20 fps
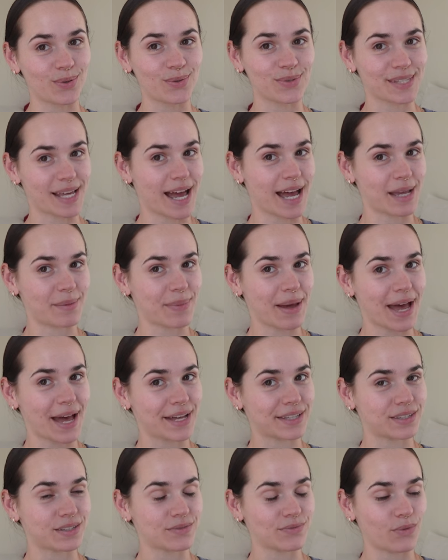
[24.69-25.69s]
use
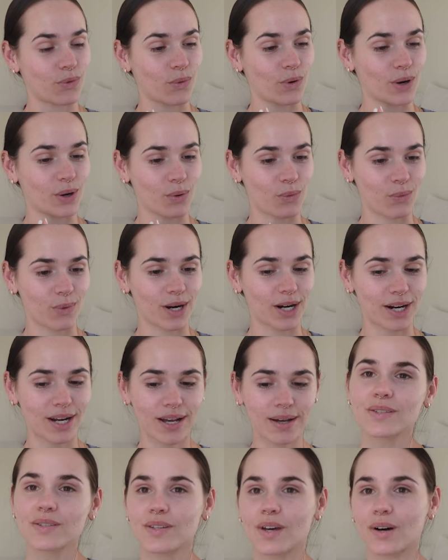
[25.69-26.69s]
iPads for work.
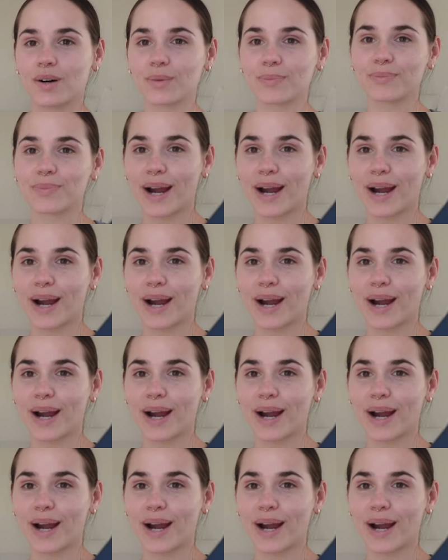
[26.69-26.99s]
So